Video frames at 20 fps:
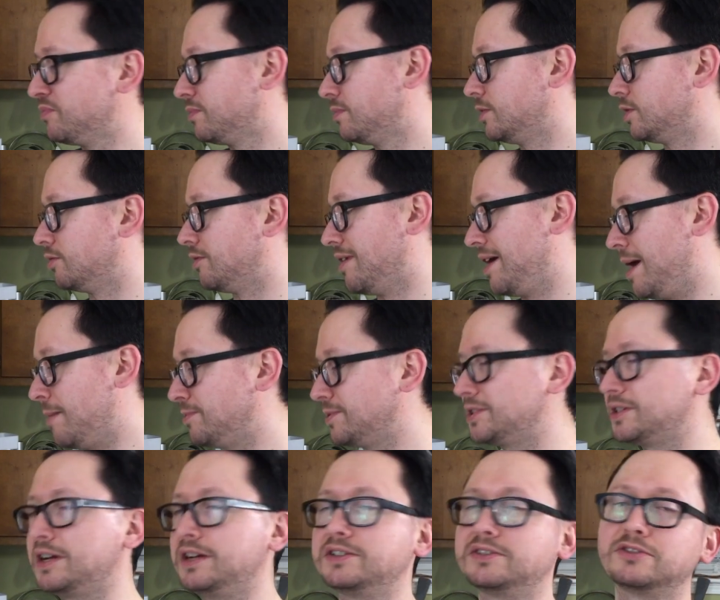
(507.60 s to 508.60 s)
little
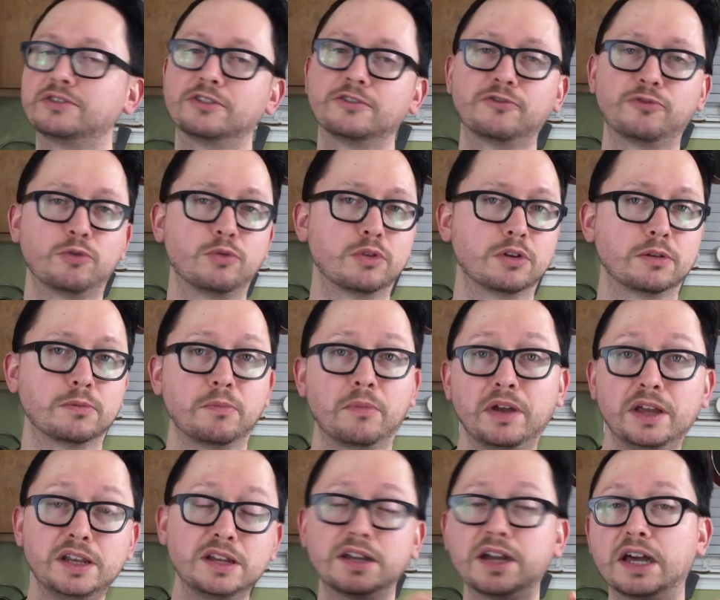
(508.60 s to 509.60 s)
appetizer for
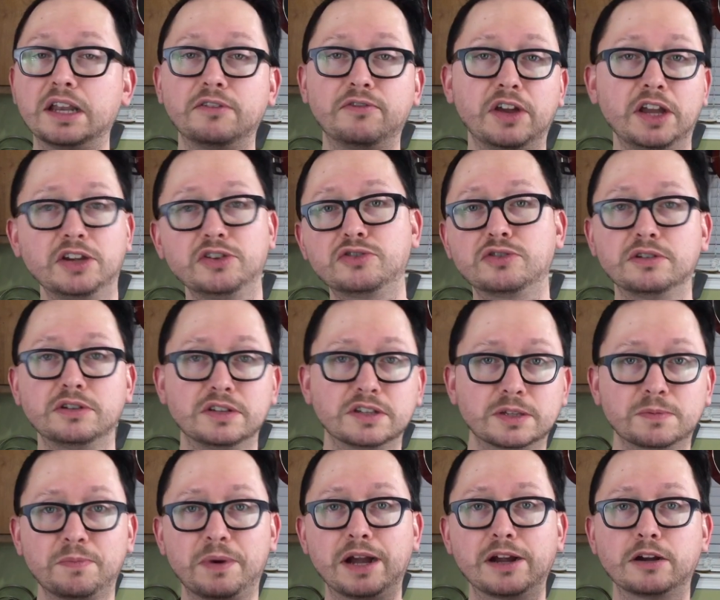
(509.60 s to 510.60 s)
any kind of
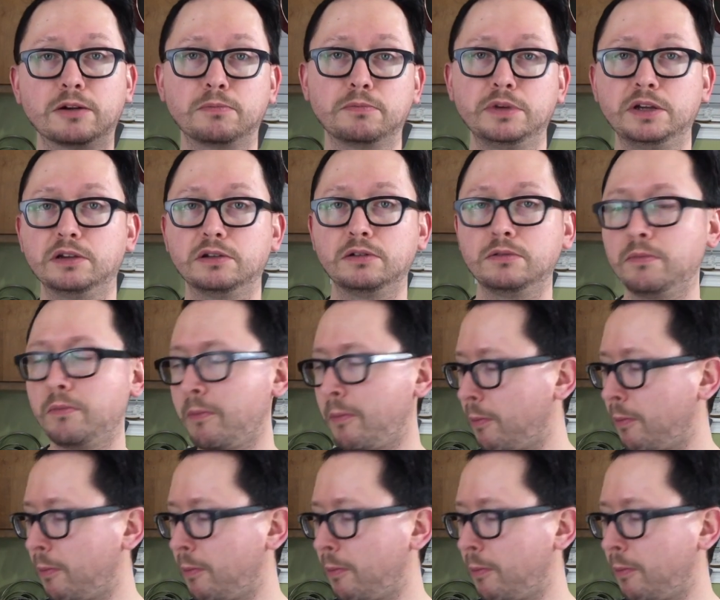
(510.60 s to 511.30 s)
Asian-inspired meal.